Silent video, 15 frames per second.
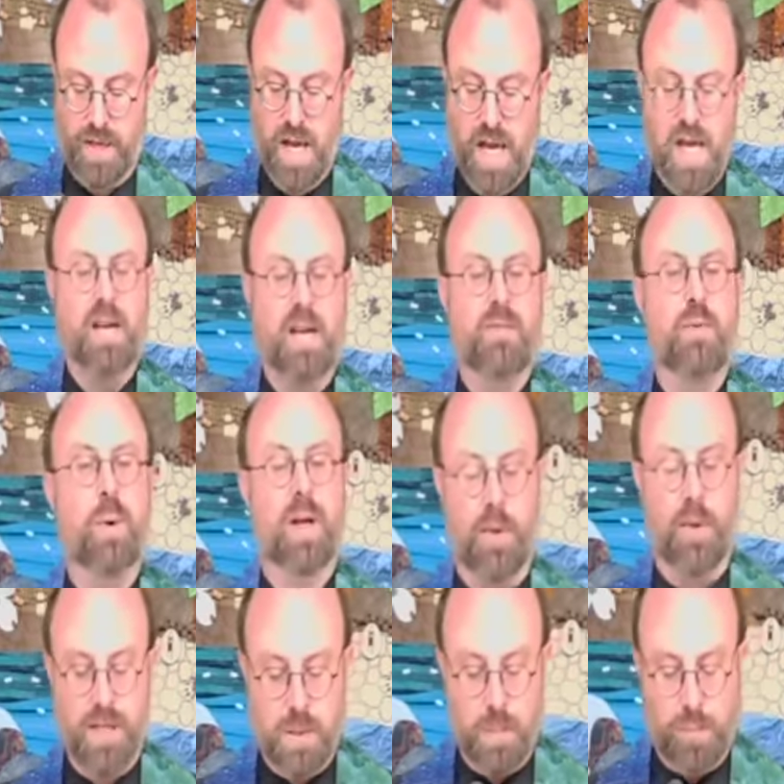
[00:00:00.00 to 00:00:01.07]
If we're
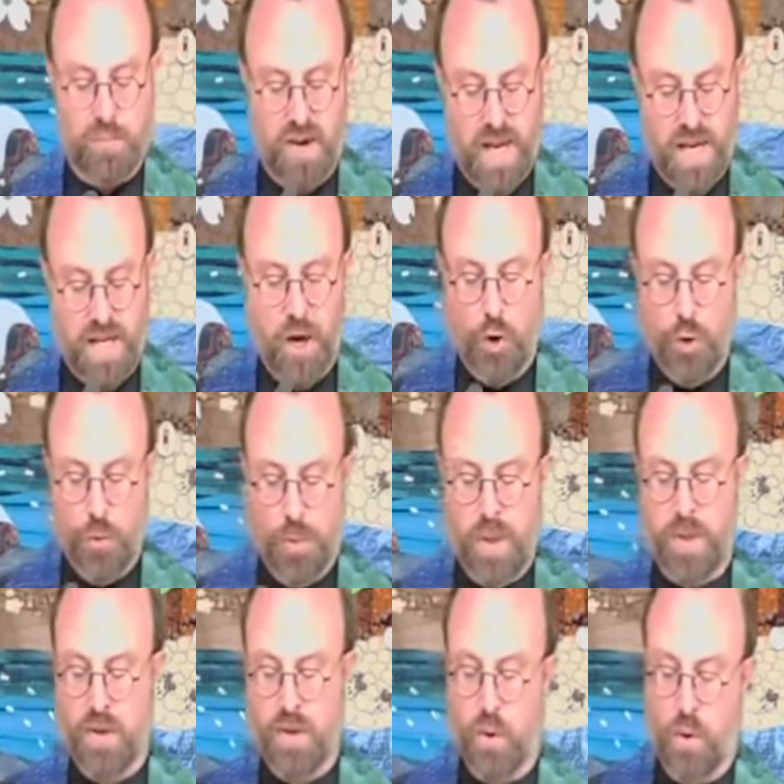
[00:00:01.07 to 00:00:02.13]
going to break
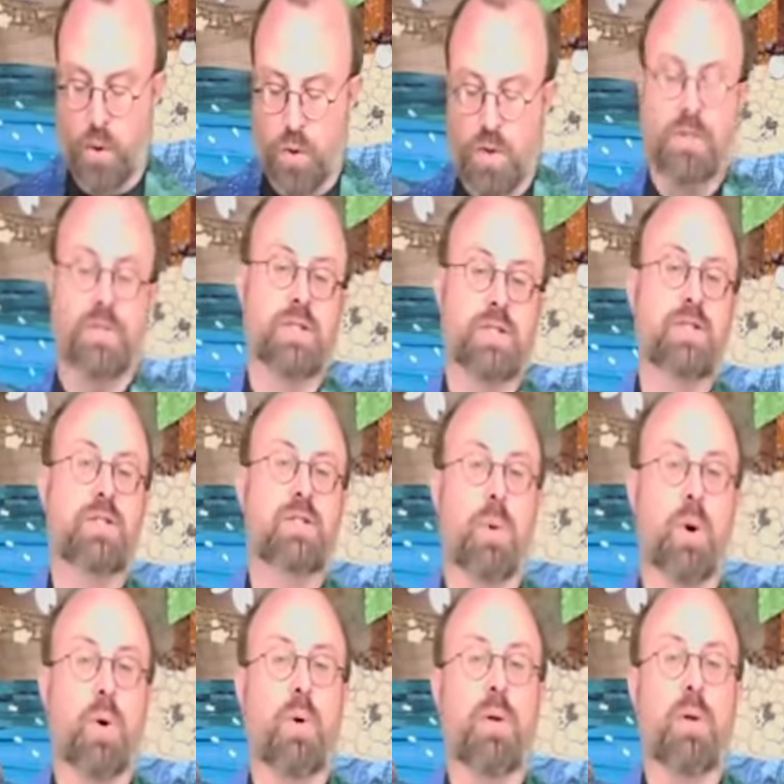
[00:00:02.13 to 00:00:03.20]
open all of the
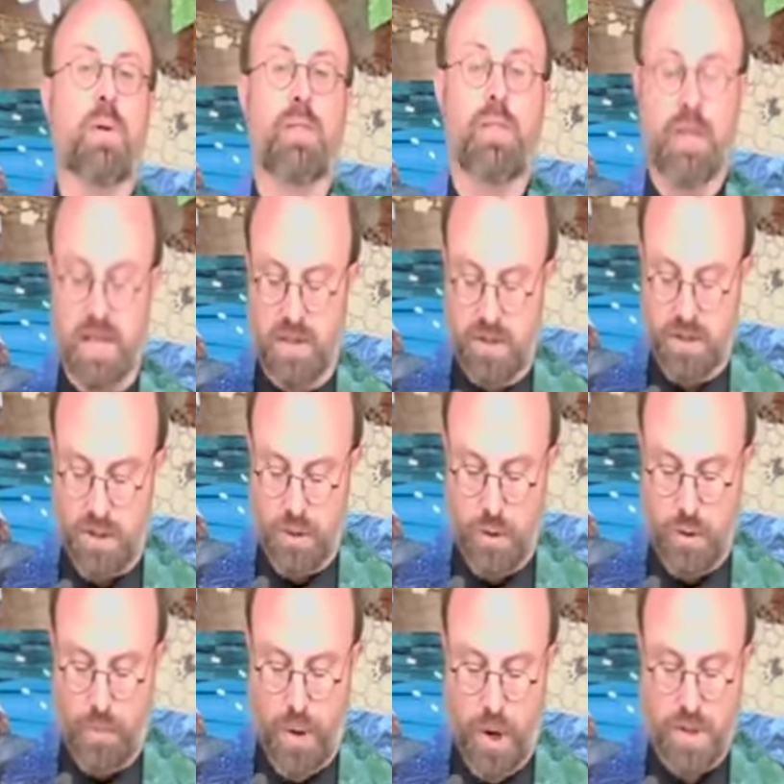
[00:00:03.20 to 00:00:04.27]
small theological
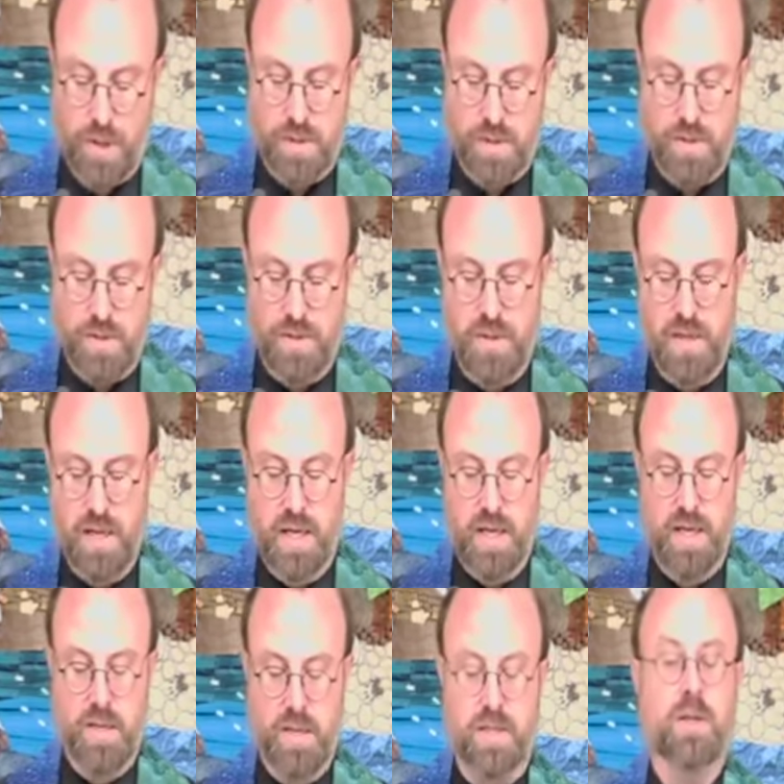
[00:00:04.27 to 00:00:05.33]
boxes
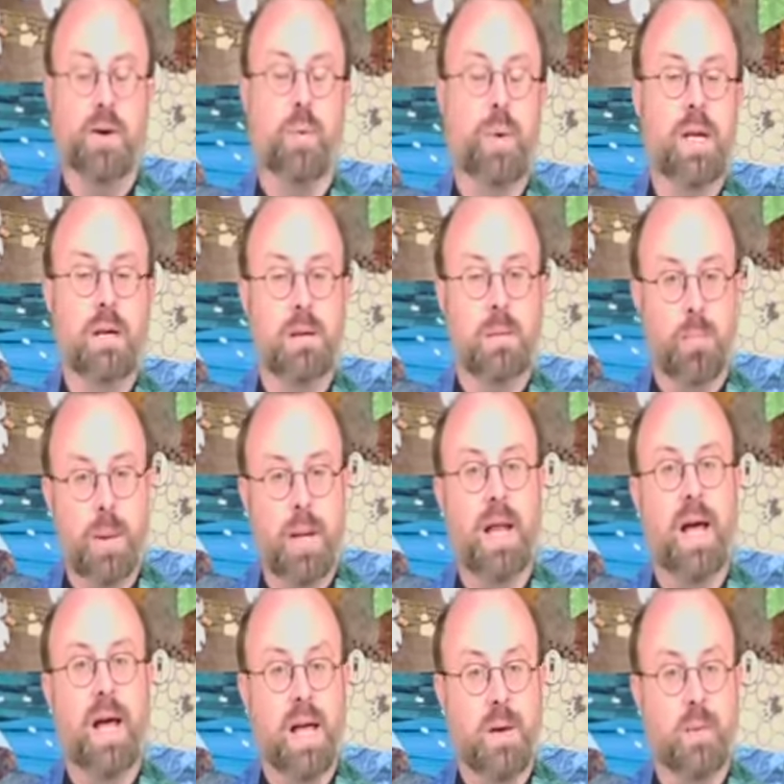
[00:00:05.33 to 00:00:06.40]
so that we can
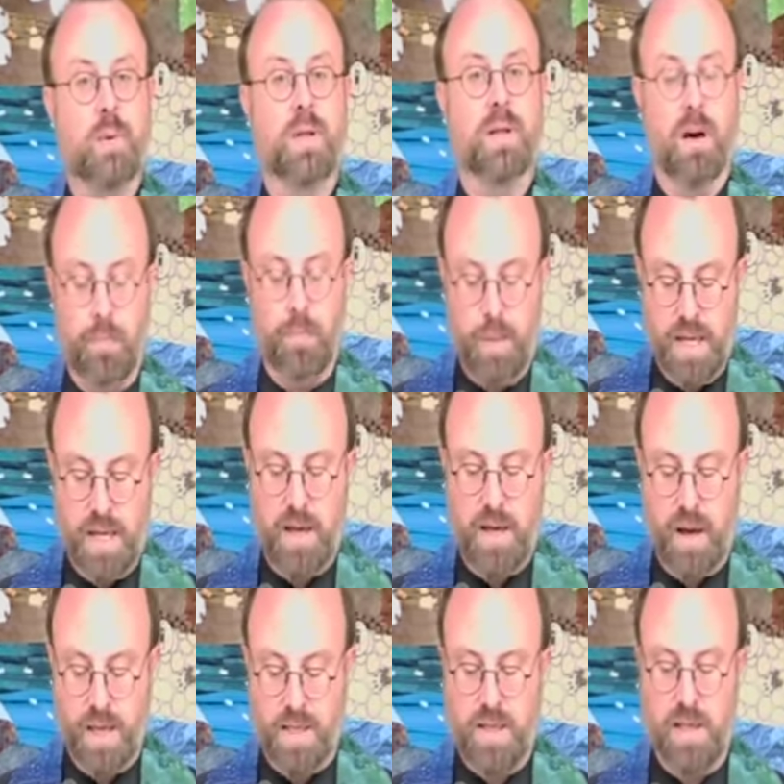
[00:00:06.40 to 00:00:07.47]
play with our big
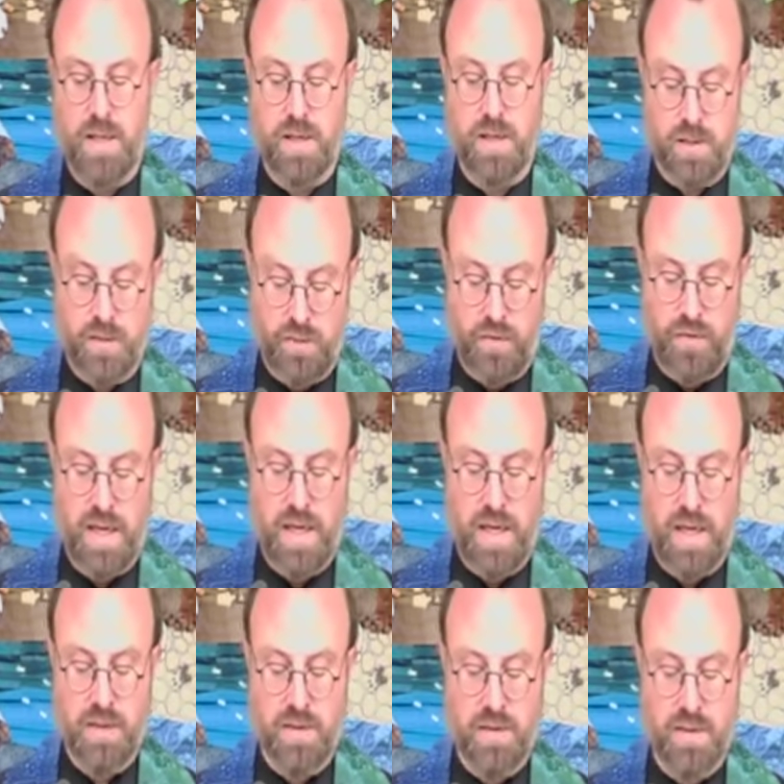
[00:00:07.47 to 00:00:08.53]
ideas and
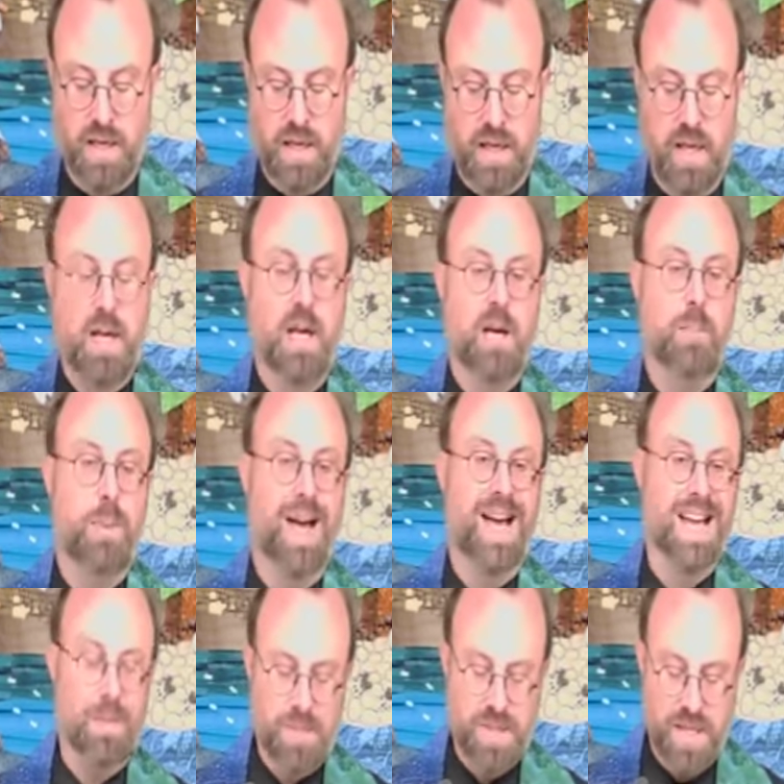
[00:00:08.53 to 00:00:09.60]
feelings,
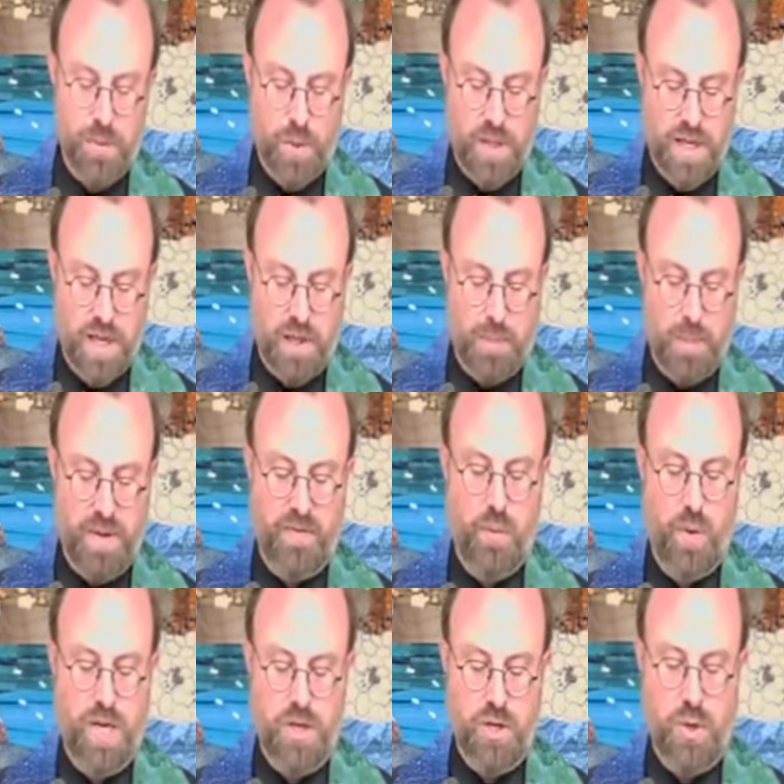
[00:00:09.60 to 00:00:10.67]
perhaps it would help if we
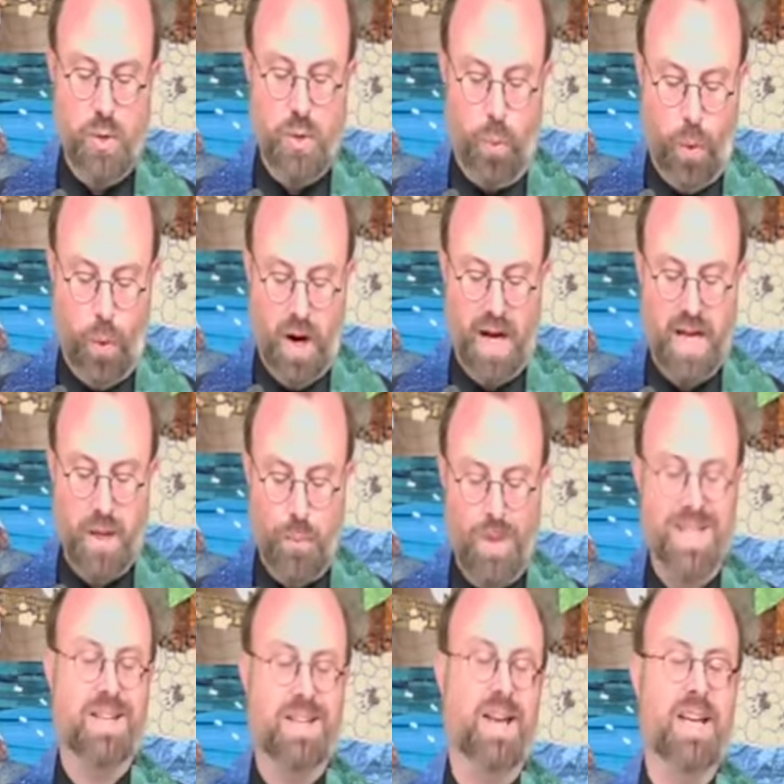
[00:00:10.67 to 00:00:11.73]
knew why we
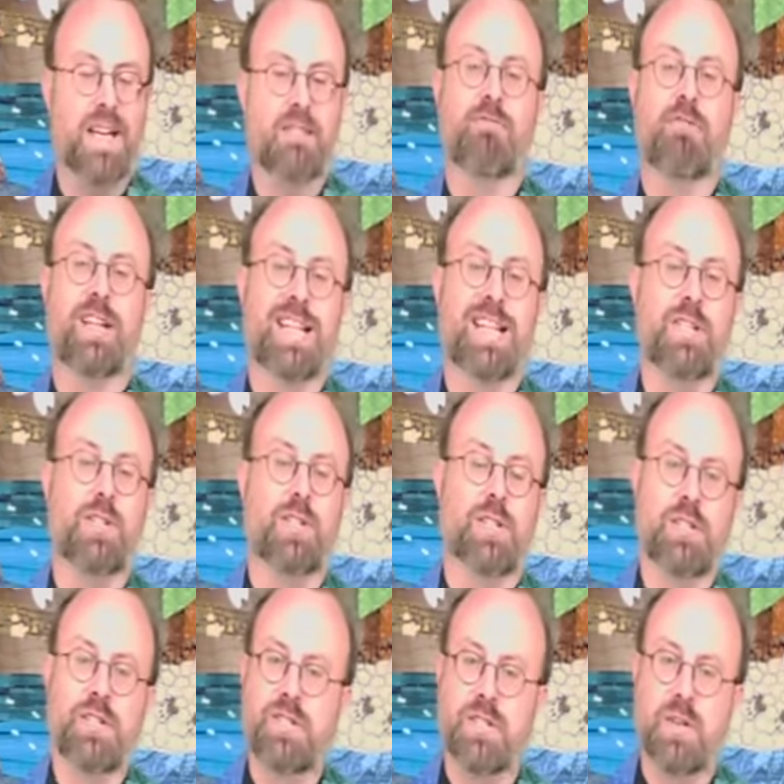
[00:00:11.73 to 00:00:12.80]
take
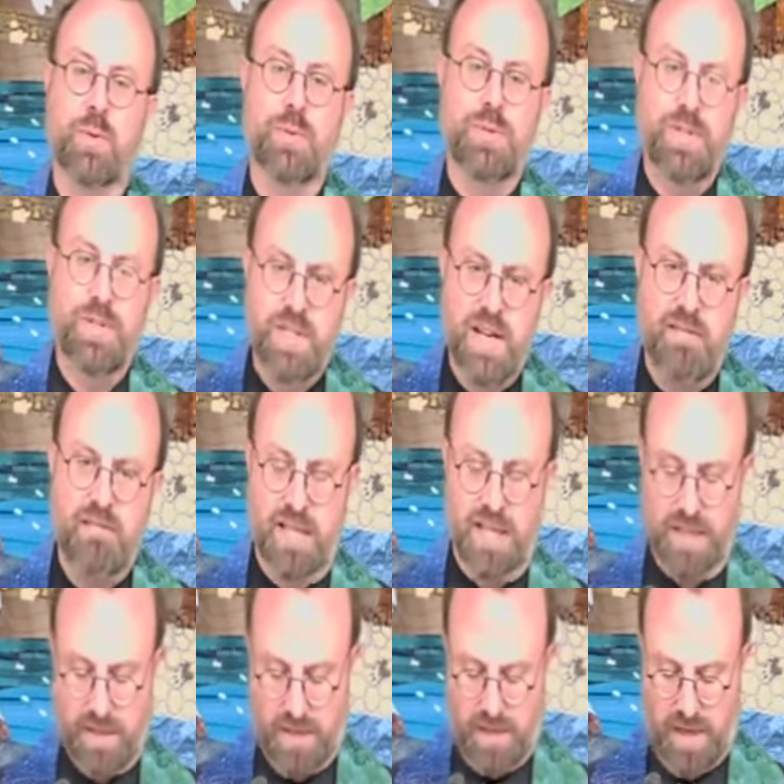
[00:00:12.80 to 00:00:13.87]
religion so
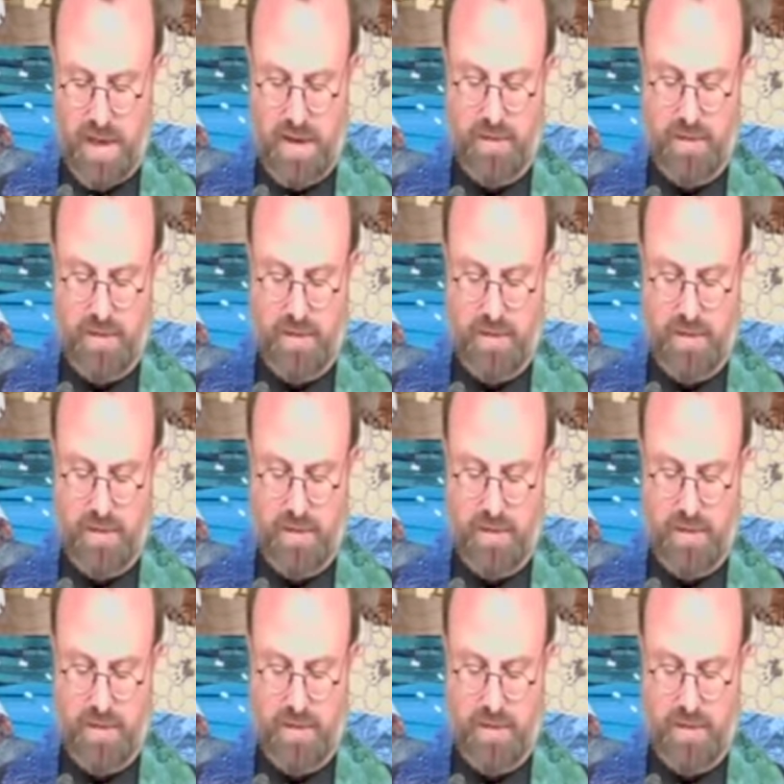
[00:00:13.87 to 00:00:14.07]
seriously.